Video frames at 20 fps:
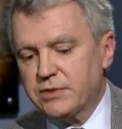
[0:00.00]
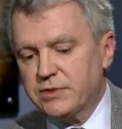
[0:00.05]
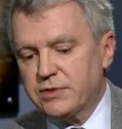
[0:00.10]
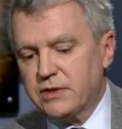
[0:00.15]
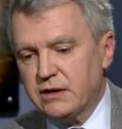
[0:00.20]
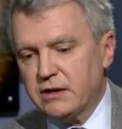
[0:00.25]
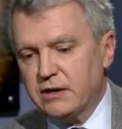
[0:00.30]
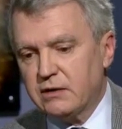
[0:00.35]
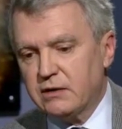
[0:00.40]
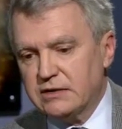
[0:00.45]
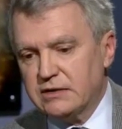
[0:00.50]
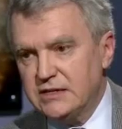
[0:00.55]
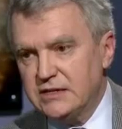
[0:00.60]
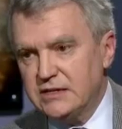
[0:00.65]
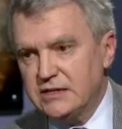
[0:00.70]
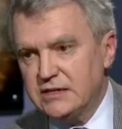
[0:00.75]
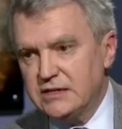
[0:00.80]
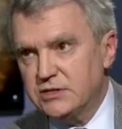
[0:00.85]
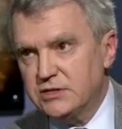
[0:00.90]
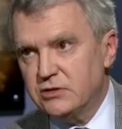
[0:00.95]
What they
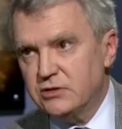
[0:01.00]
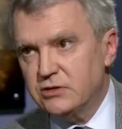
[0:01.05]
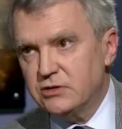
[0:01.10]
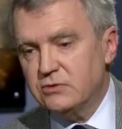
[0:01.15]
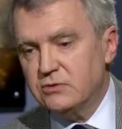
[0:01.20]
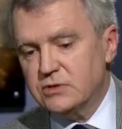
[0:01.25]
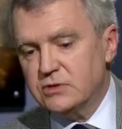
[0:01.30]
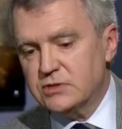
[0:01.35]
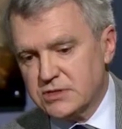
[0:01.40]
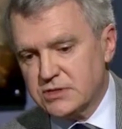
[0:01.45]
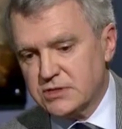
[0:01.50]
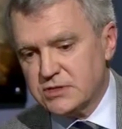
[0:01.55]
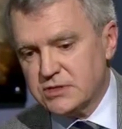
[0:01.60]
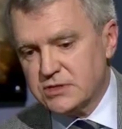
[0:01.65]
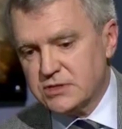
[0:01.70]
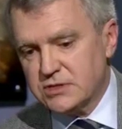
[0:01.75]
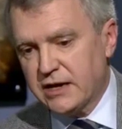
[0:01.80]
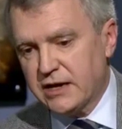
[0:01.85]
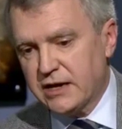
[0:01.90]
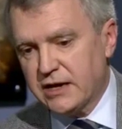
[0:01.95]
need to do is
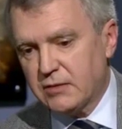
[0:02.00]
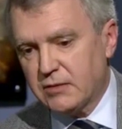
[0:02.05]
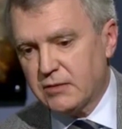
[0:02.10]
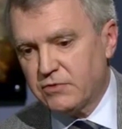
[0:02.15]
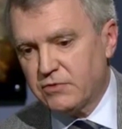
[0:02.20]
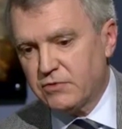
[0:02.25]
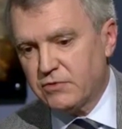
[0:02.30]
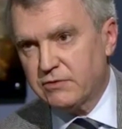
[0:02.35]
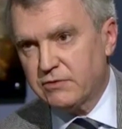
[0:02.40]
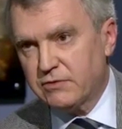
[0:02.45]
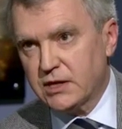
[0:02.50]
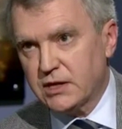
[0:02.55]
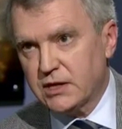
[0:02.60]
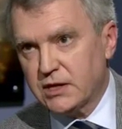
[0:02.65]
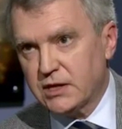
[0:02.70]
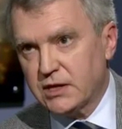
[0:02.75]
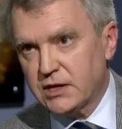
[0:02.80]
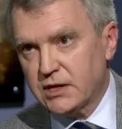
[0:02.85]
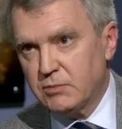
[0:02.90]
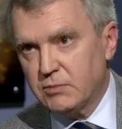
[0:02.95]
stand up and fight
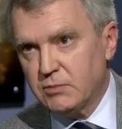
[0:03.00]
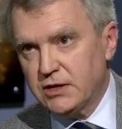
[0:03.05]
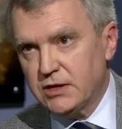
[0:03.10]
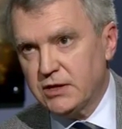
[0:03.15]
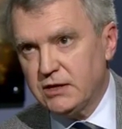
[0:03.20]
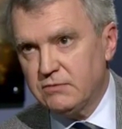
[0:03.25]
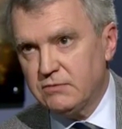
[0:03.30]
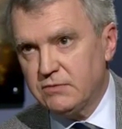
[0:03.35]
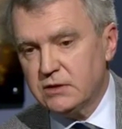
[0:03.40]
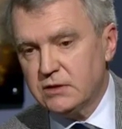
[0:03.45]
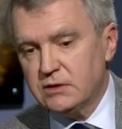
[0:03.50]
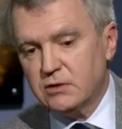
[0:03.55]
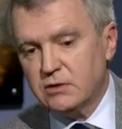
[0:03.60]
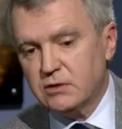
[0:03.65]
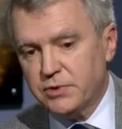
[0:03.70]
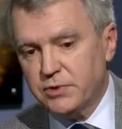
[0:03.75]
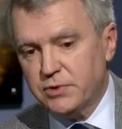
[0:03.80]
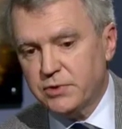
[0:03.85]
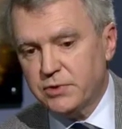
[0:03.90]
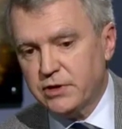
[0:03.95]
for what they believe
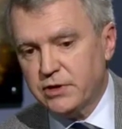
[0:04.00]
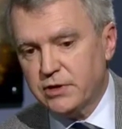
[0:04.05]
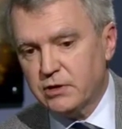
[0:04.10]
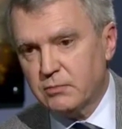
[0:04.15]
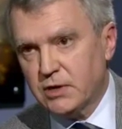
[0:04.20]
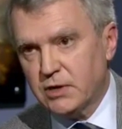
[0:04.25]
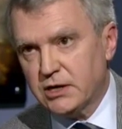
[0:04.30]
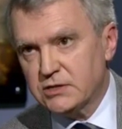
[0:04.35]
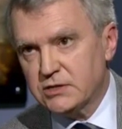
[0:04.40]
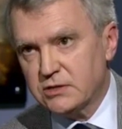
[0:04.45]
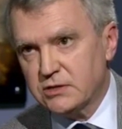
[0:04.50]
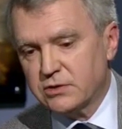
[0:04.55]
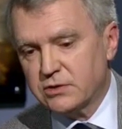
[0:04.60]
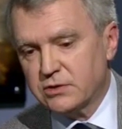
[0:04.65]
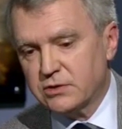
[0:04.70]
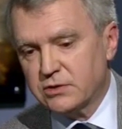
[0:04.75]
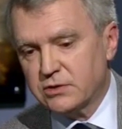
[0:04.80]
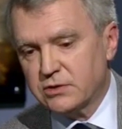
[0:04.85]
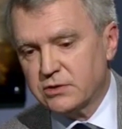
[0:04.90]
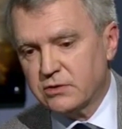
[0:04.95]
in and open their minds
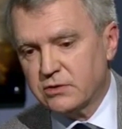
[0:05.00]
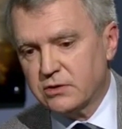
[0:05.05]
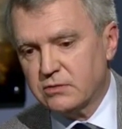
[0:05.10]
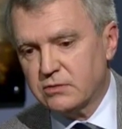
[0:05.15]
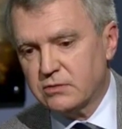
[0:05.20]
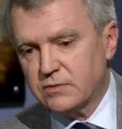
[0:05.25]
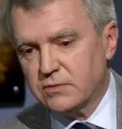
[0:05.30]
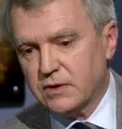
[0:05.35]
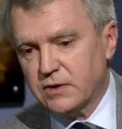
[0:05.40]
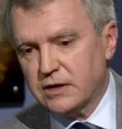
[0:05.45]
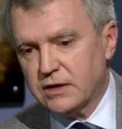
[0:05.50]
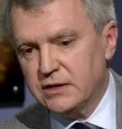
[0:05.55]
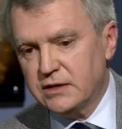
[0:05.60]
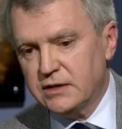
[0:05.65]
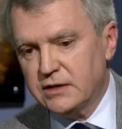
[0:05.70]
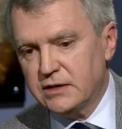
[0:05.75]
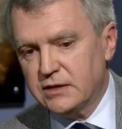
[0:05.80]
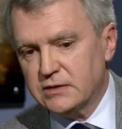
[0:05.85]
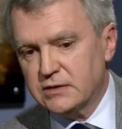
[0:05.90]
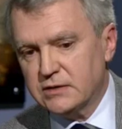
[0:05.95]
to the alternative
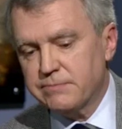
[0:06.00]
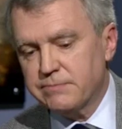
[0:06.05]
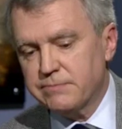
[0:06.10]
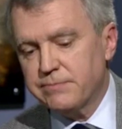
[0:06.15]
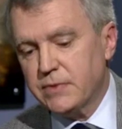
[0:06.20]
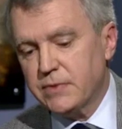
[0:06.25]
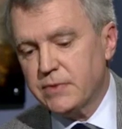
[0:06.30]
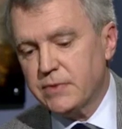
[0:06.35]
ideas.